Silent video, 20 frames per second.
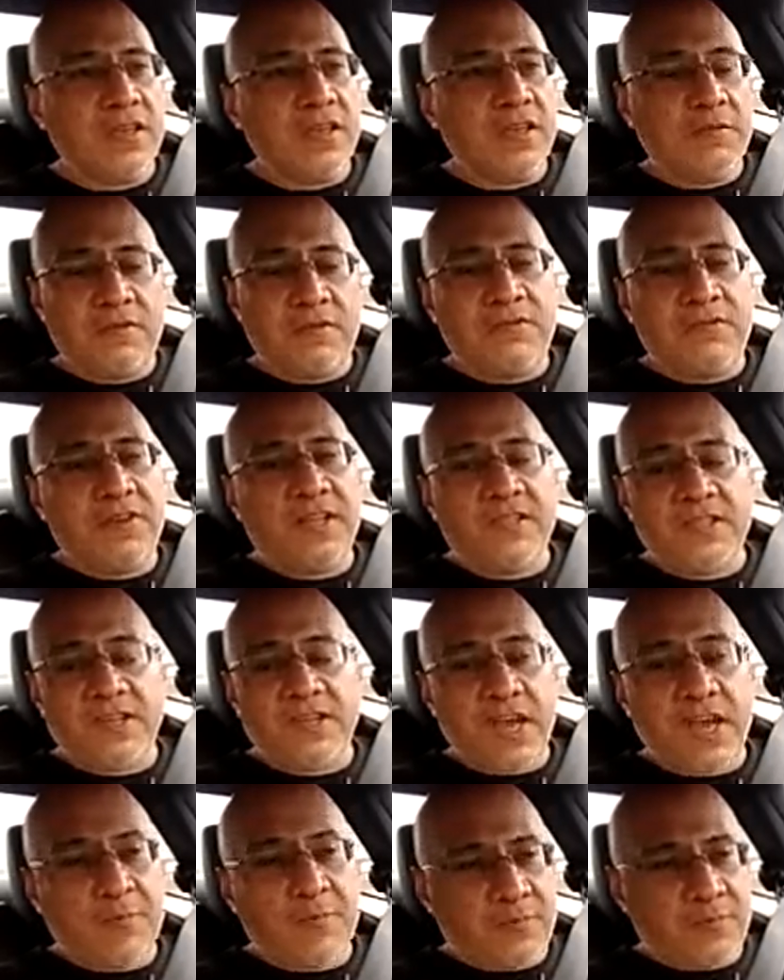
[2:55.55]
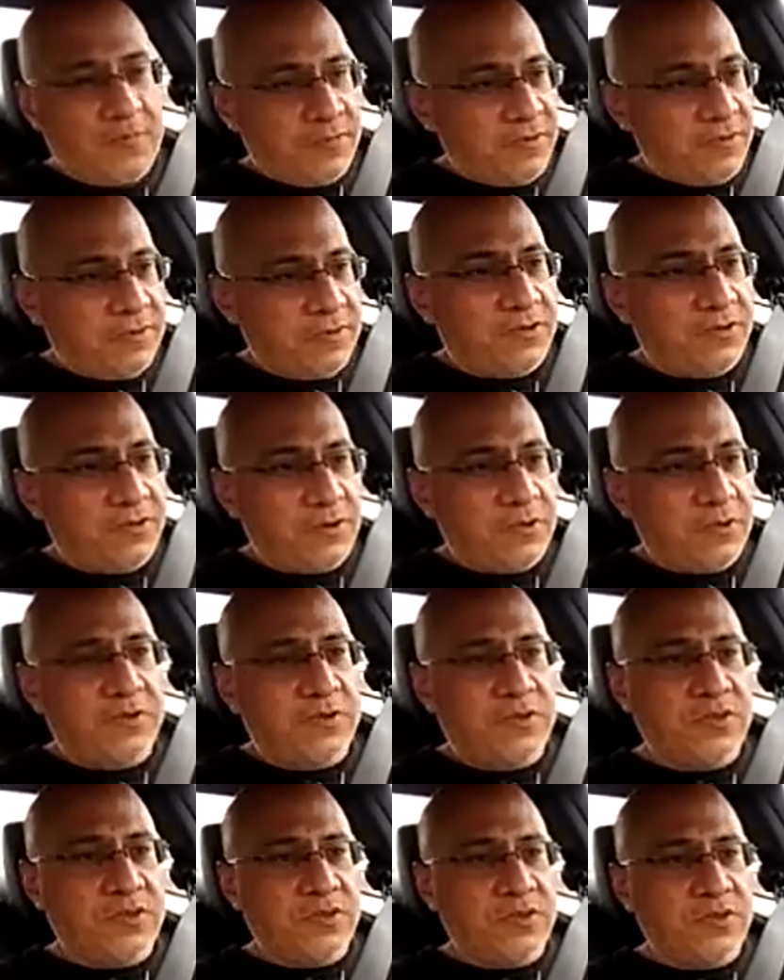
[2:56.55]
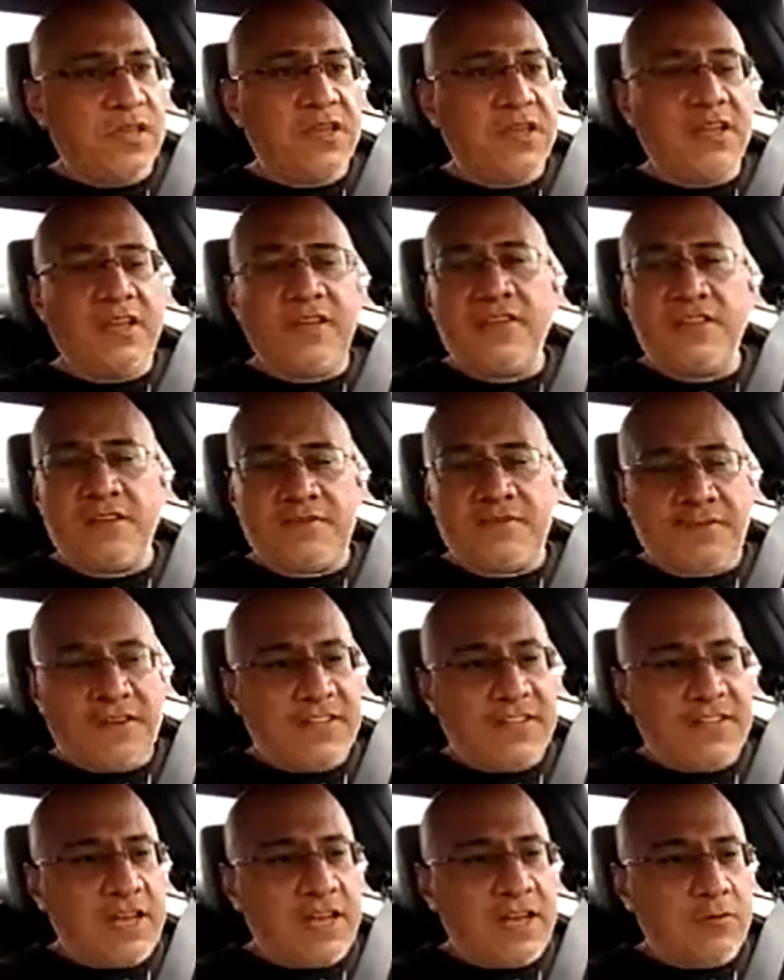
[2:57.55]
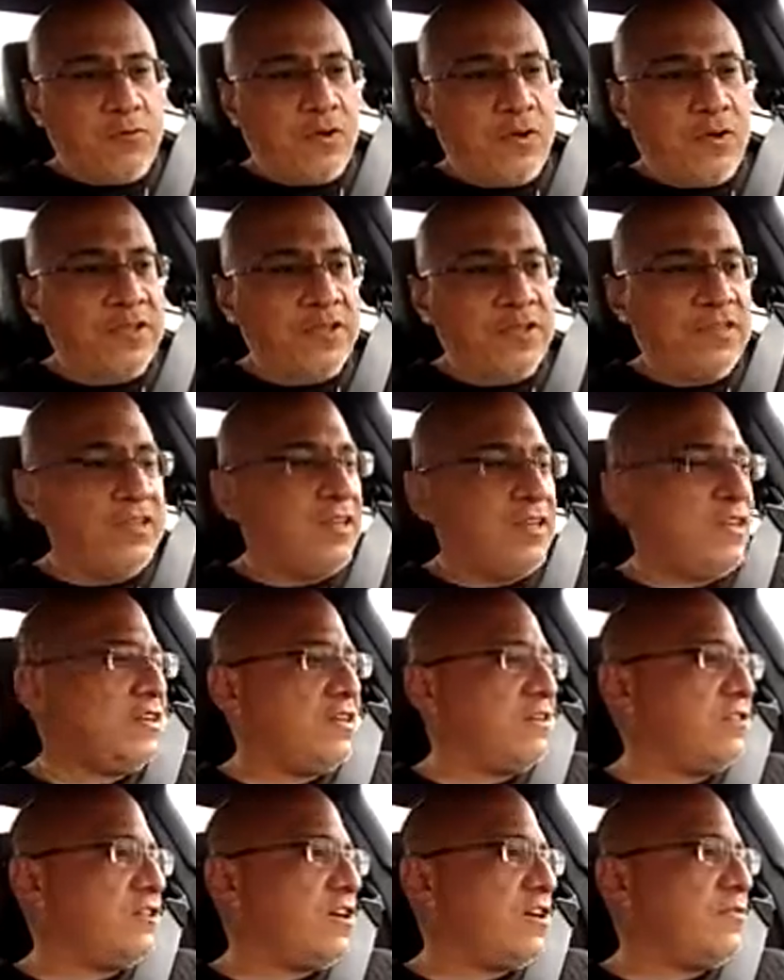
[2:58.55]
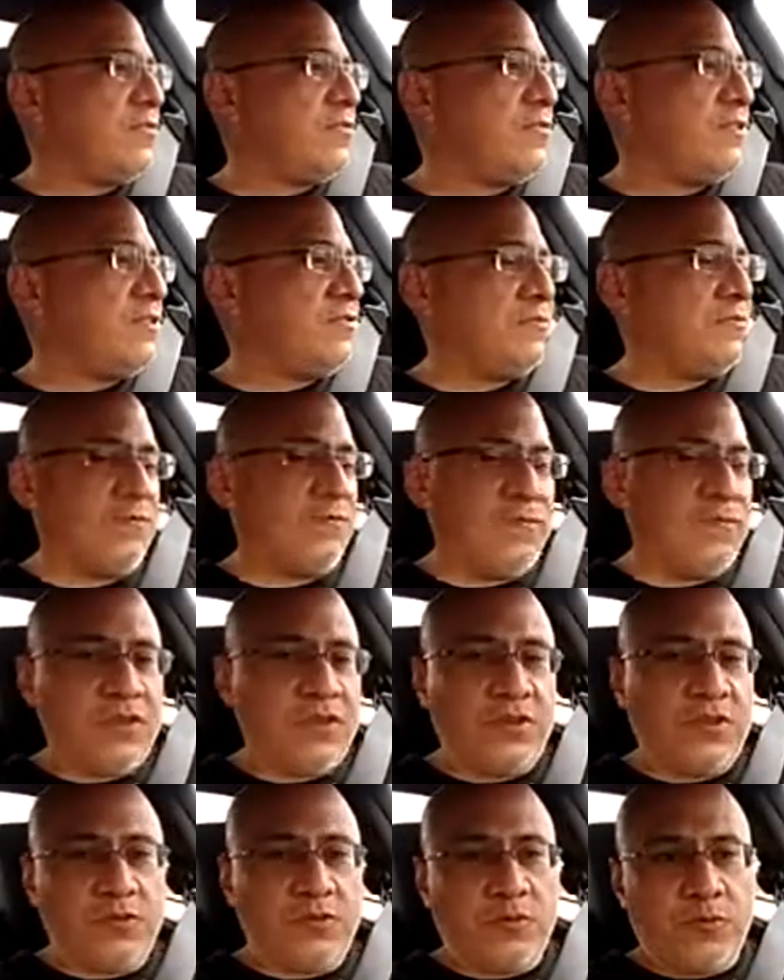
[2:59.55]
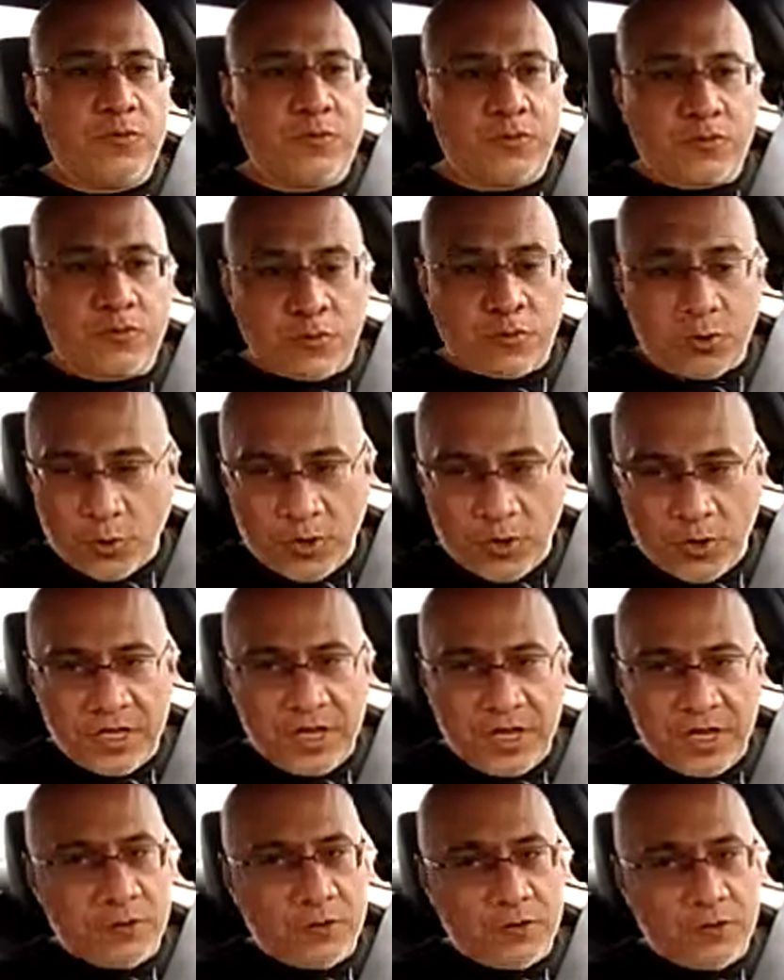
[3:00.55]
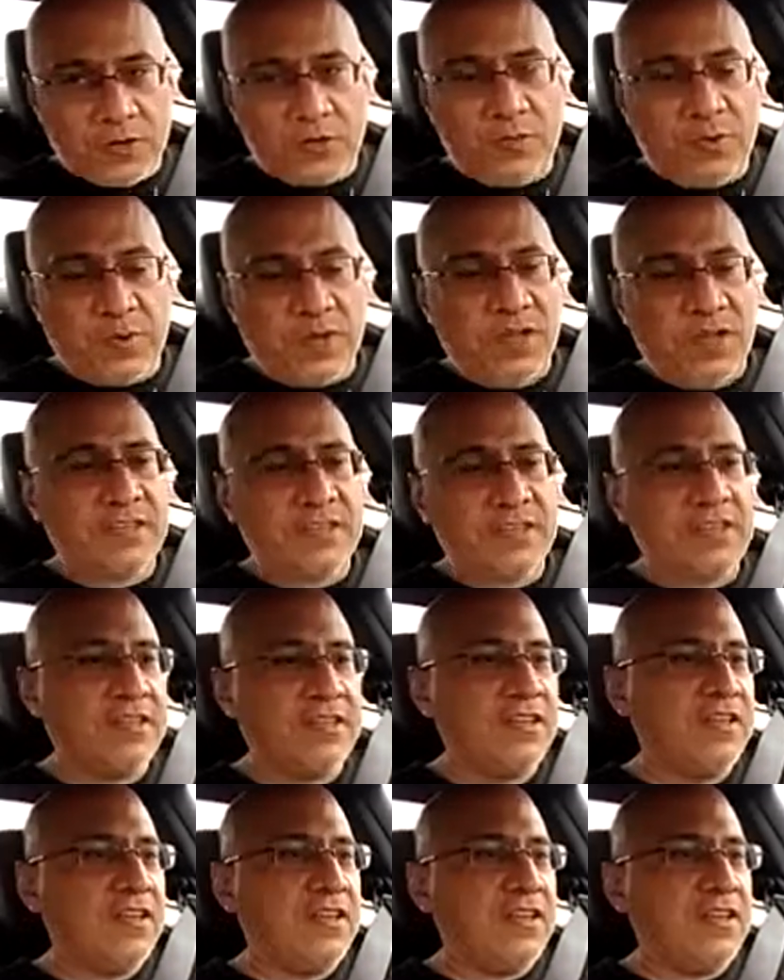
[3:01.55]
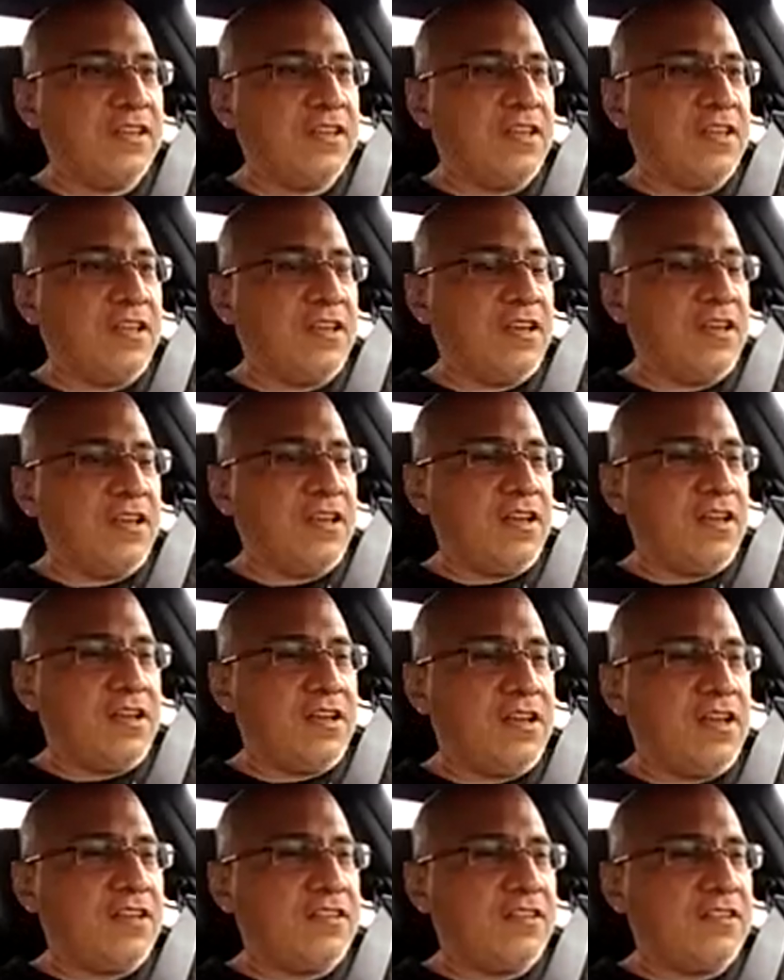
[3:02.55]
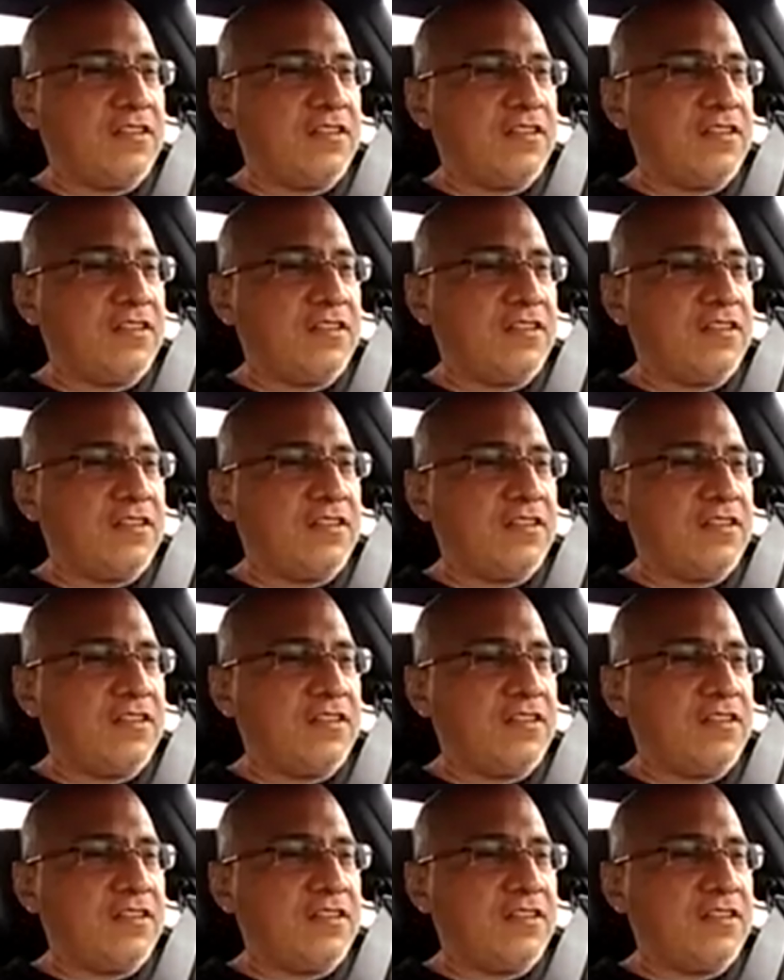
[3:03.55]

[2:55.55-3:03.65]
Well, if you got the app, you find out when the gig is coming, you coordinate, you respond, and